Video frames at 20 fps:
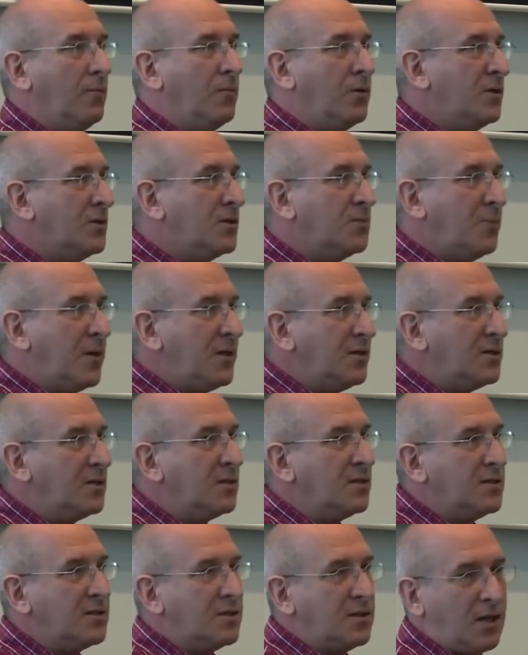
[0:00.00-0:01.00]
But it's basically
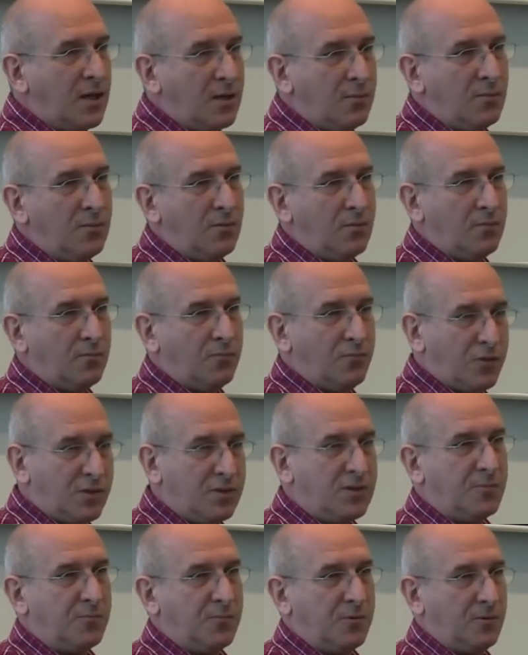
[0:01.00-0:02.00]
the same
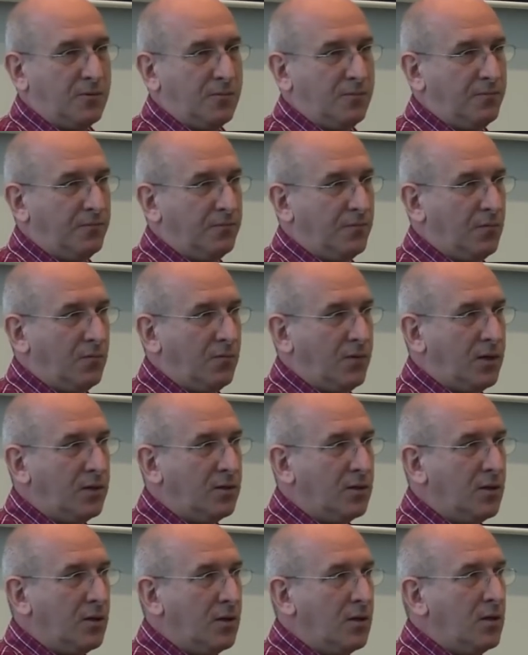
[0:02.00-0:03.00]
principle, right?
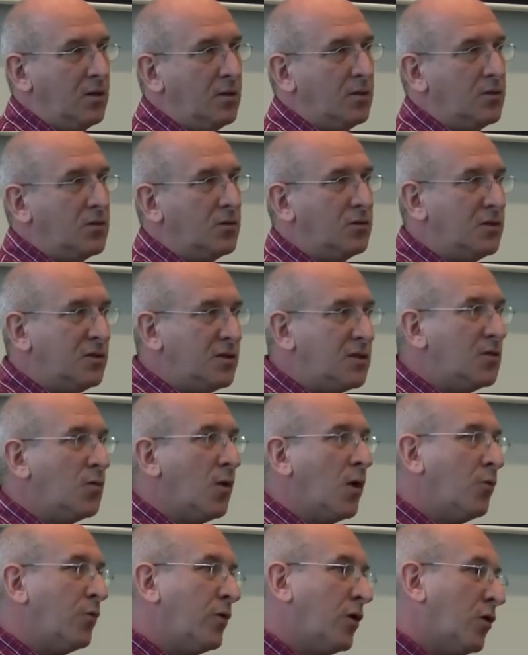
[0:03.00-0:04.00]
So this is
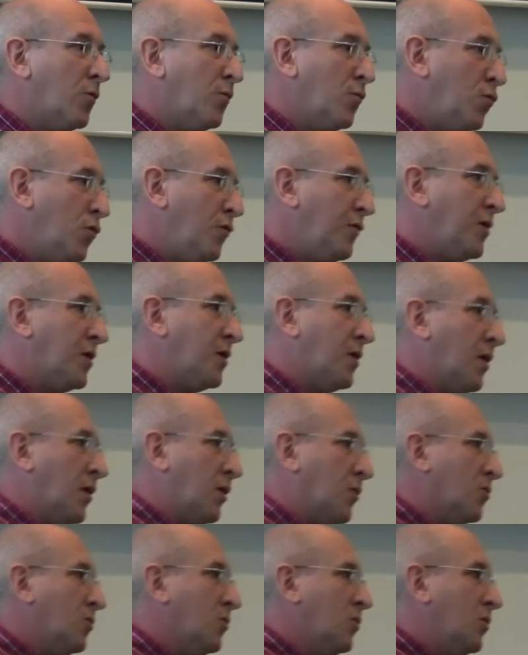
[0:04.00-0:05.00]
why we are moving
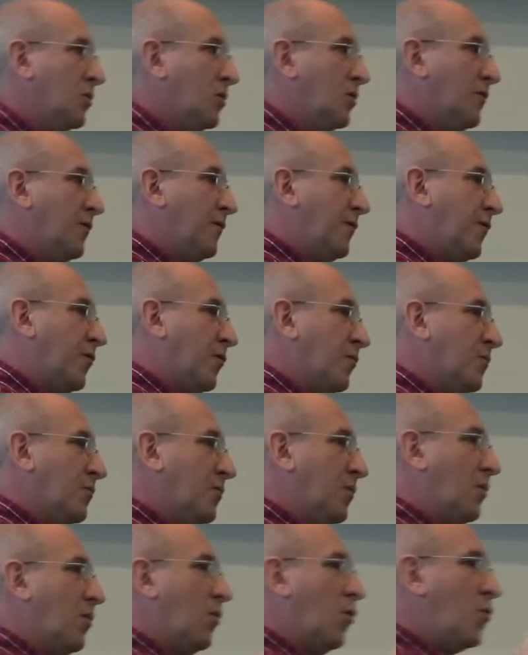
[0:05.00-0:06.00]
now from
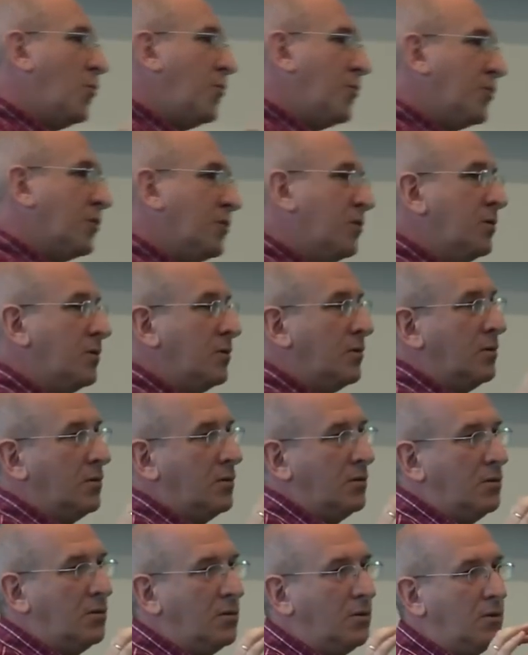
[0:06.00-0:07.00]
open
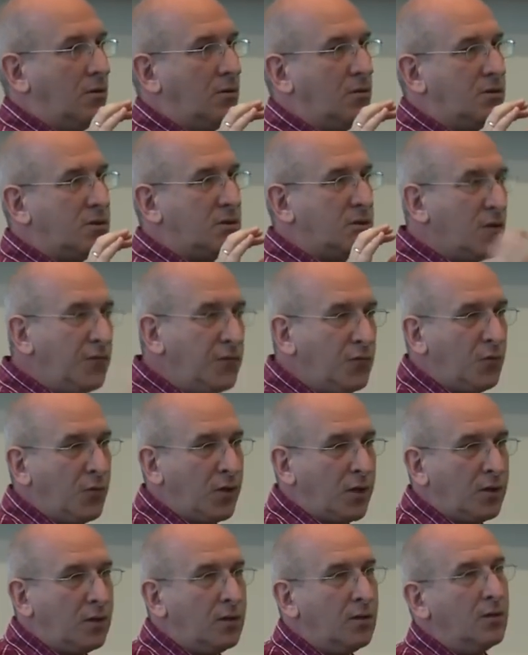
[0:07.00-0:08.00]

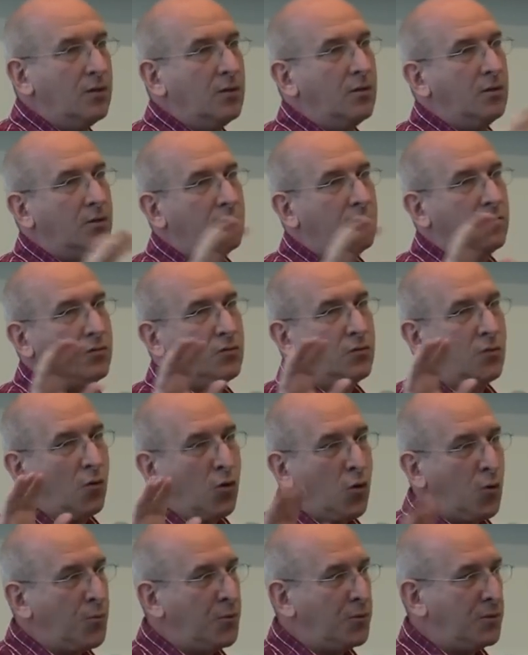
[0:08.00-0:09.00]
software to
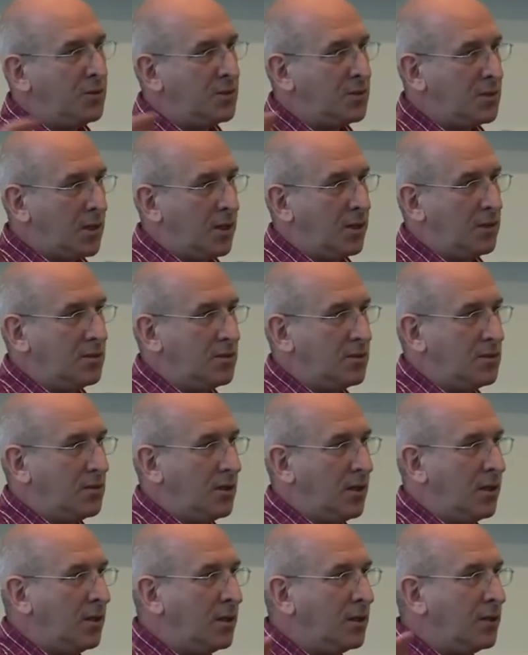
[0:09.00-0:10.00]
open designs.
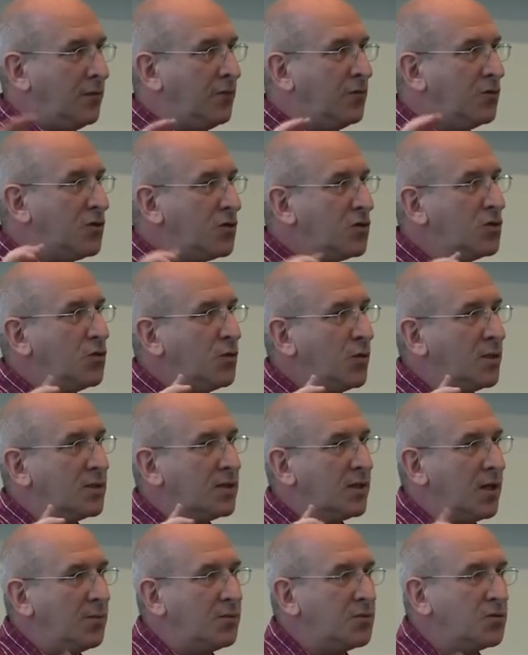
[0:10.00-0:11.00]
And I'll give you just two
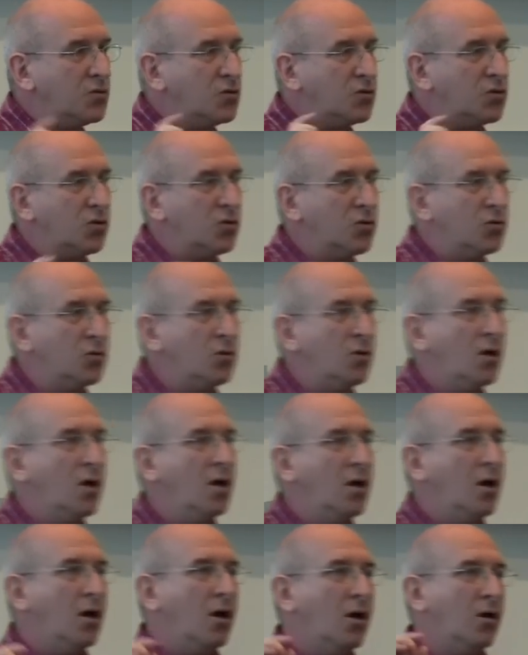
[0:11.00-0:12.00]
examples to show you
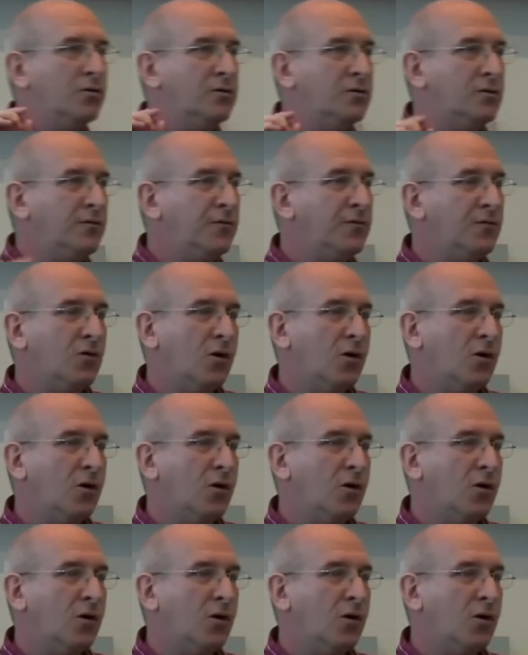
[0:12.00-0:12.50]
how